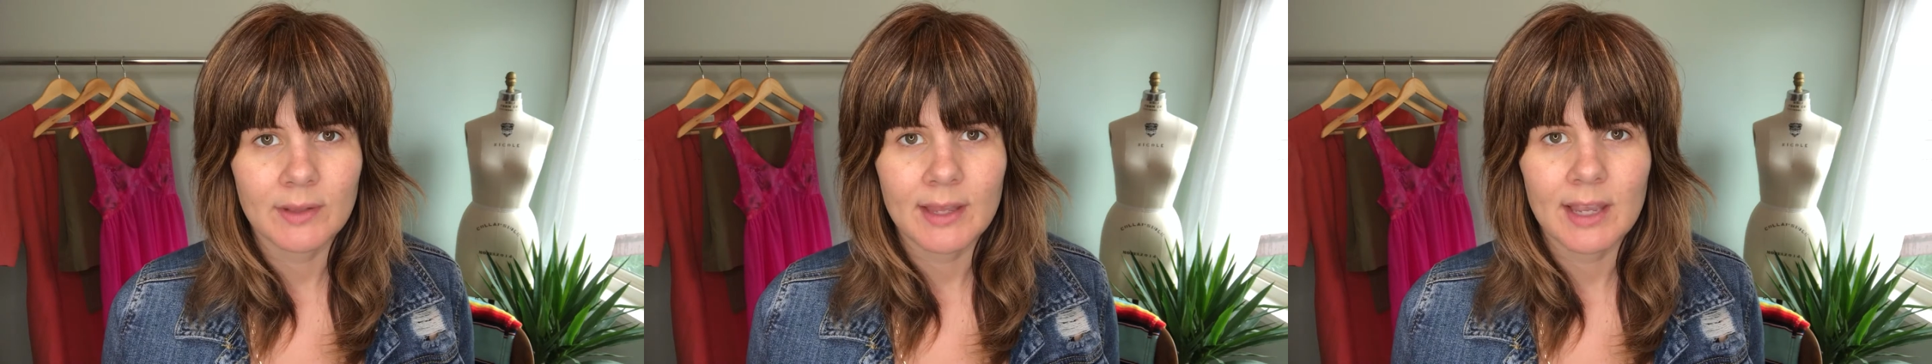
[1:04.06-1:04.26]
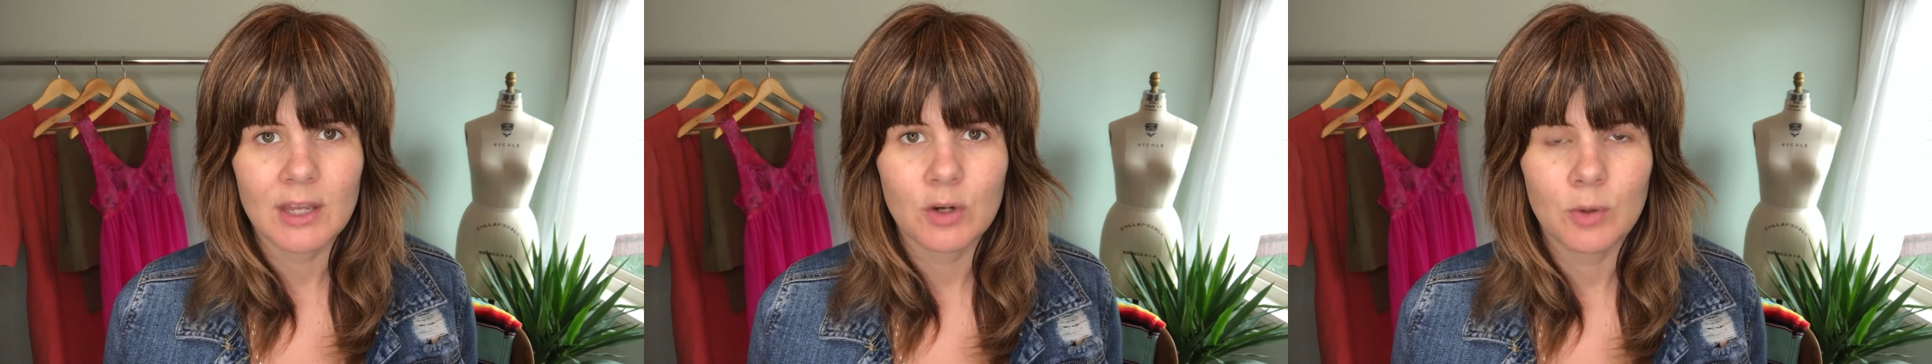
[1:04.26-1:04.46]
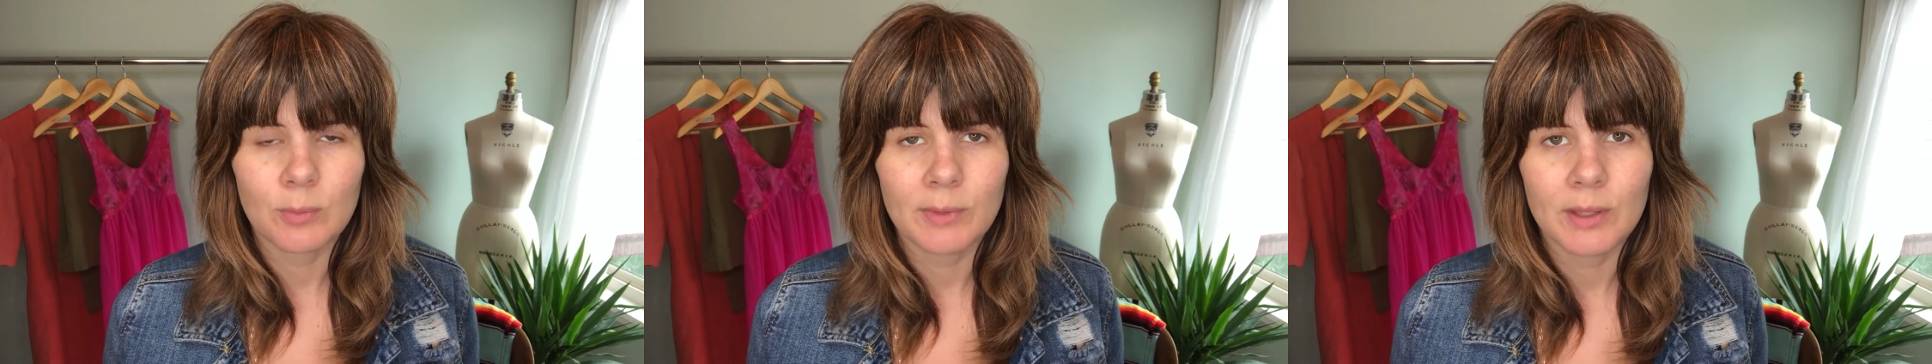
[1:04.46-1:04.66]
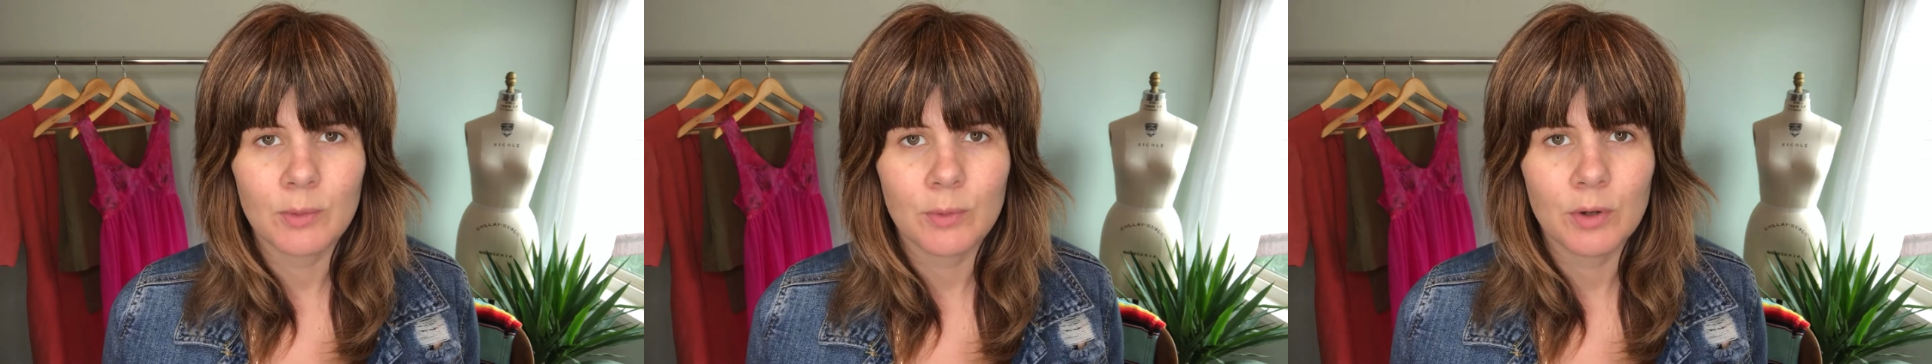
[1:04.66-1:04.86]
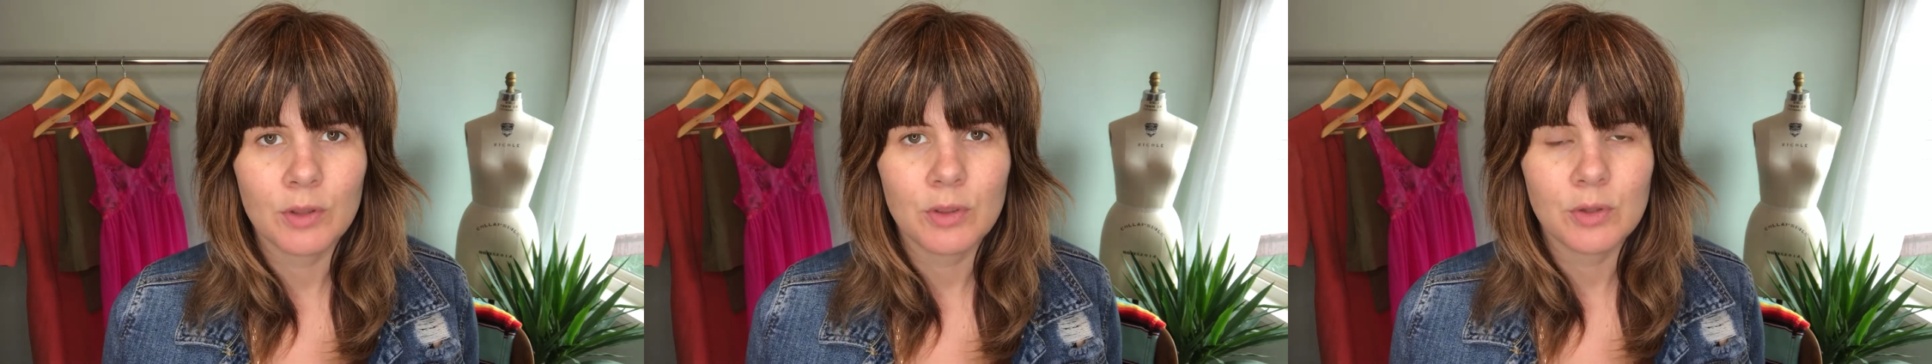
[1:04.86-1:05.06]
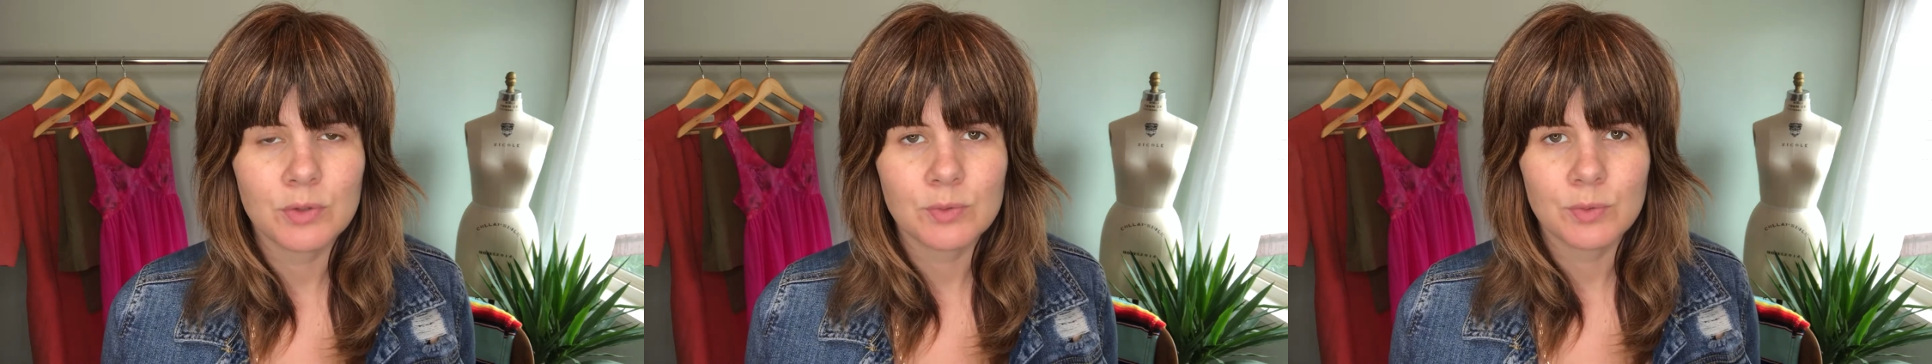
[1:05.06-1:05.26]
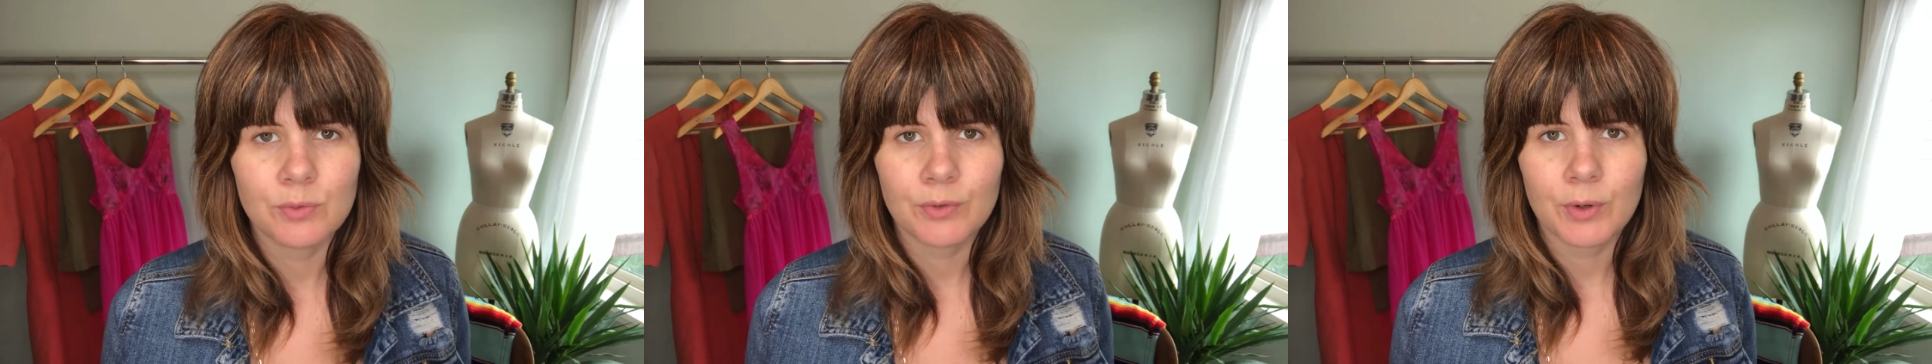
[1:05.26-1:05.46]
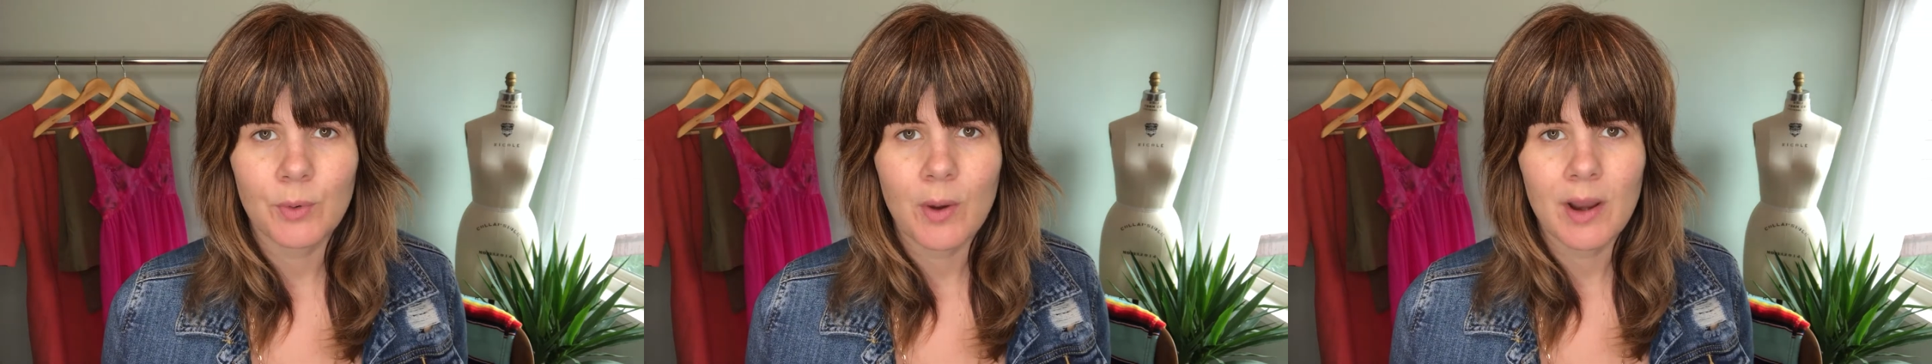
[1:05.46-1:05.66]
like I normally would. Those would
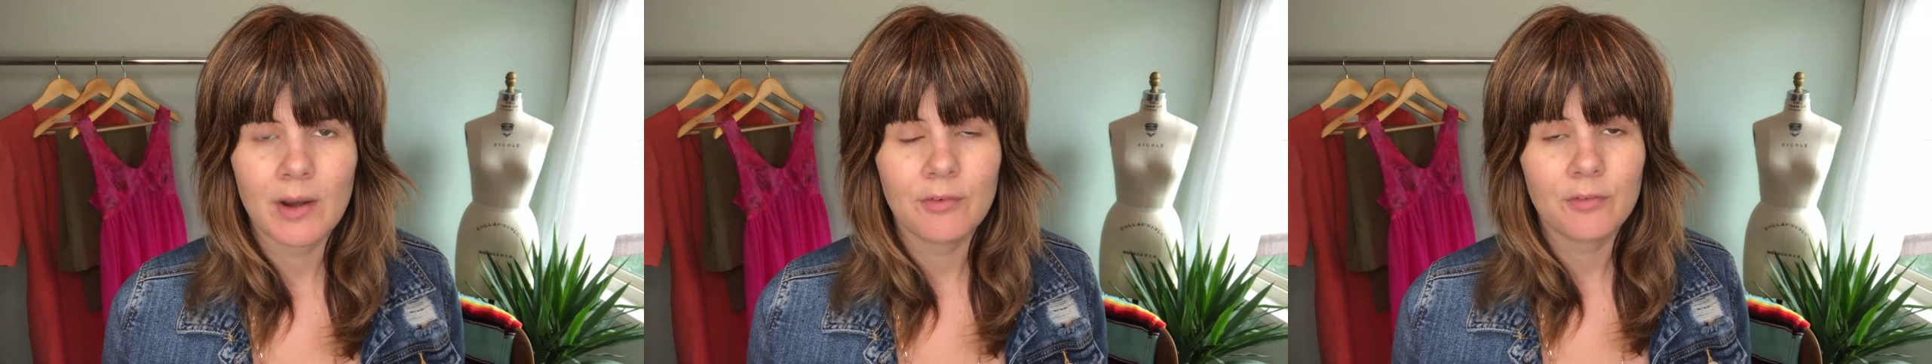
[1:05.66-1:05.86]
require